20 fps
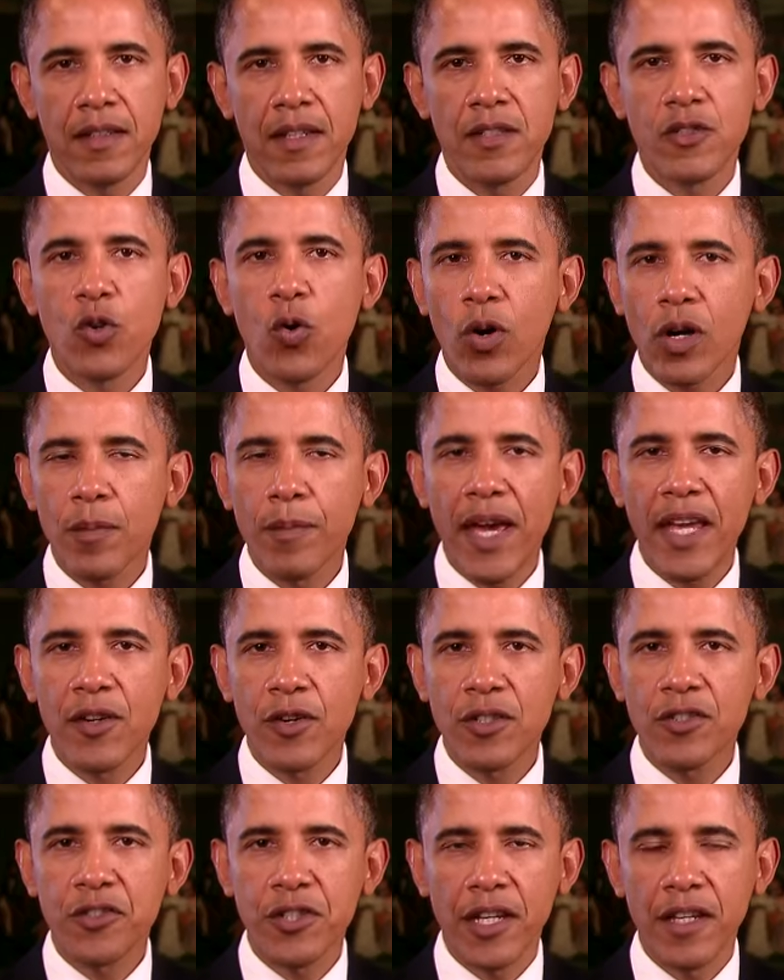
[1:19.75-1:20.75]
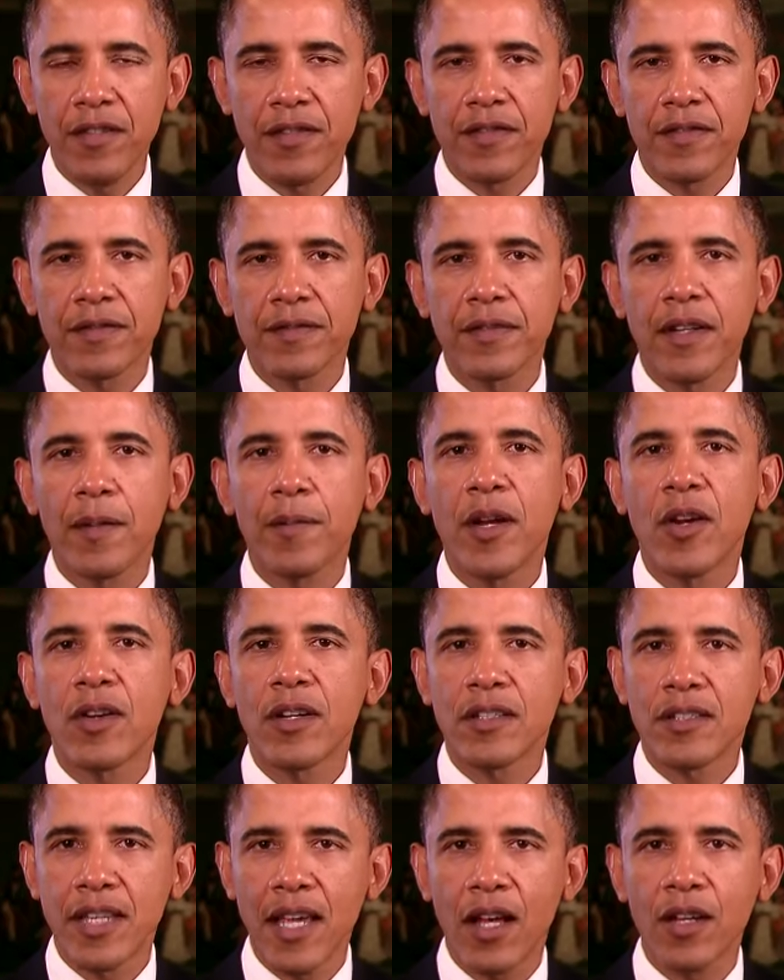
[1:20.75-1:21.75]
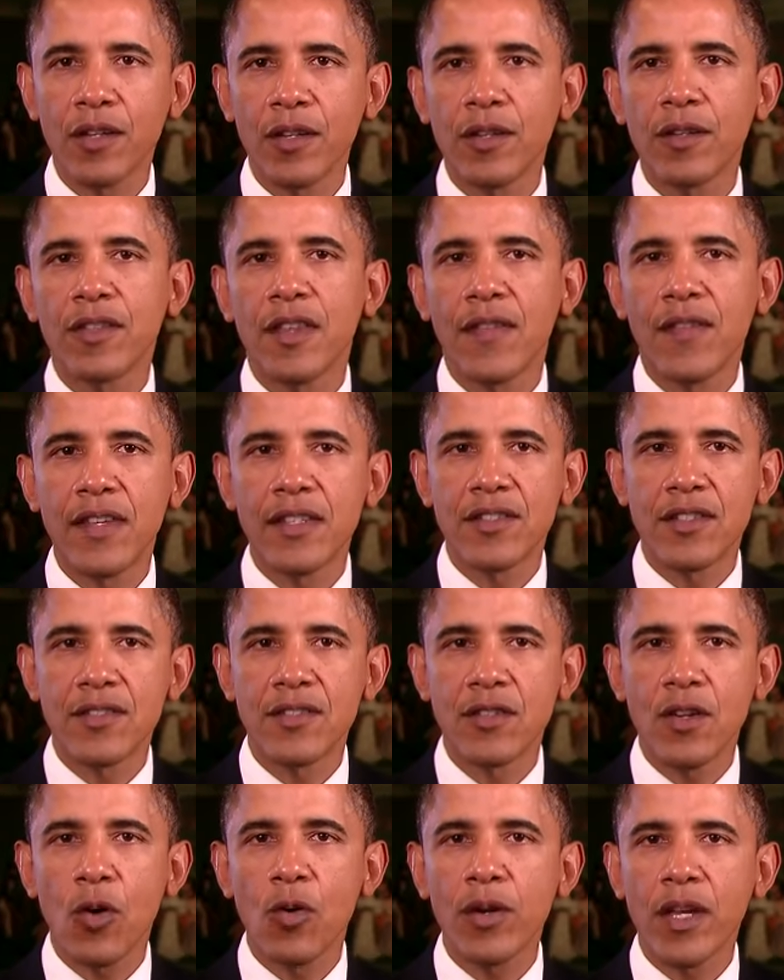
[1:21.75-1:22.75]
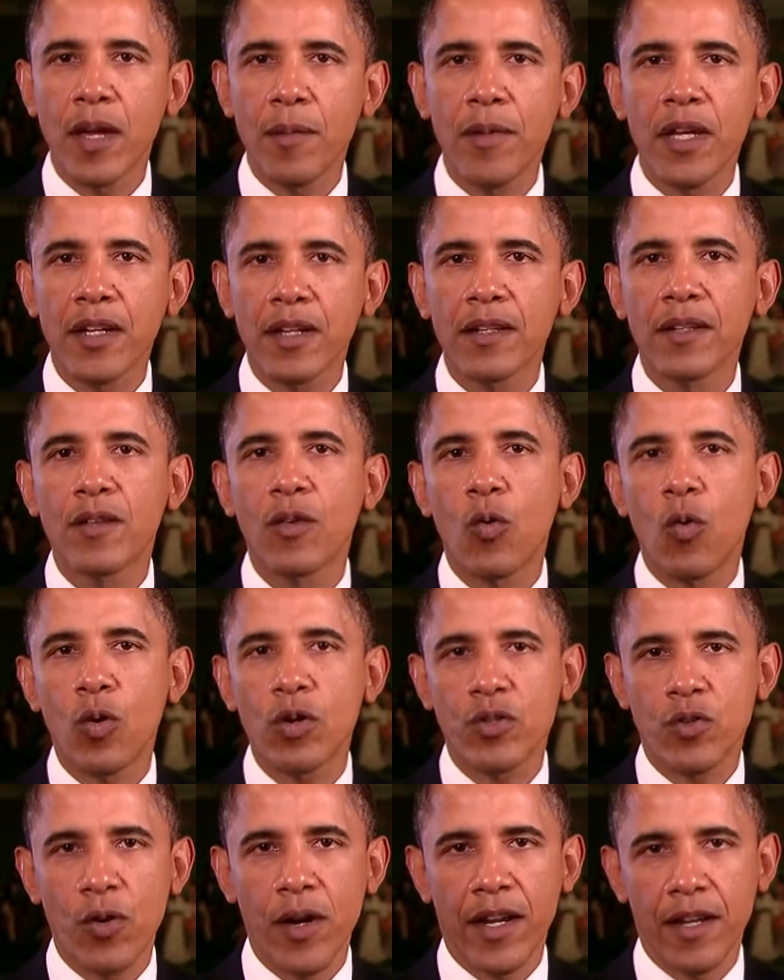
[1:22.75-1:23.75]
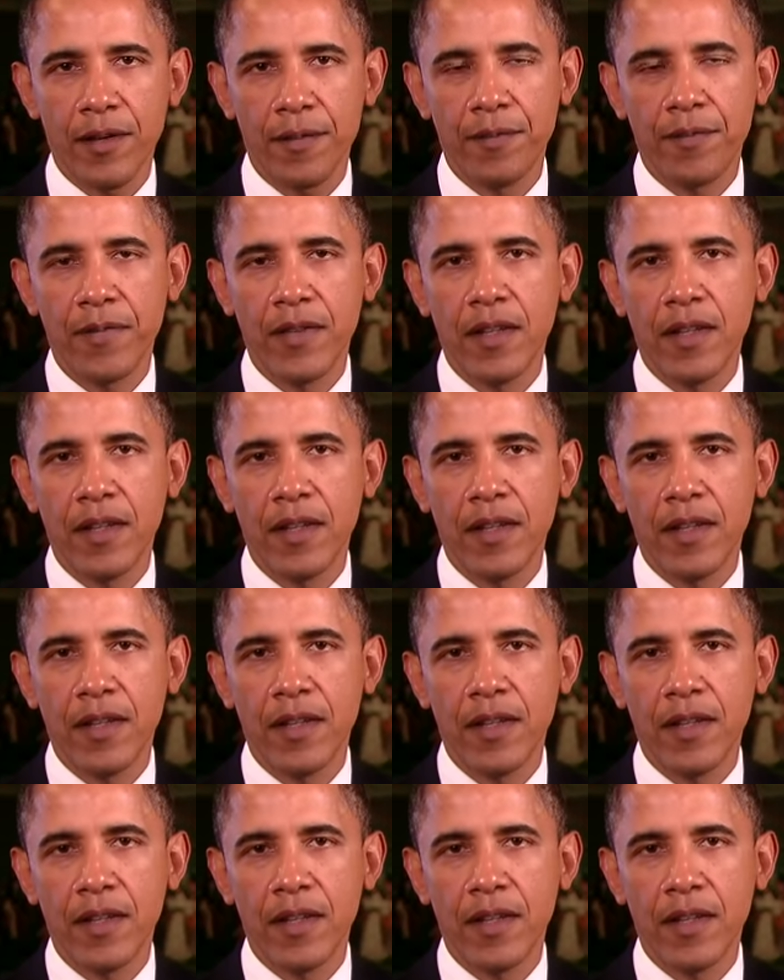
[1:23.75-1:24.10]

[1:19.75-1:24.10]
As your Commander in Chief, I'm here to tell you that this is no gimmick or trick.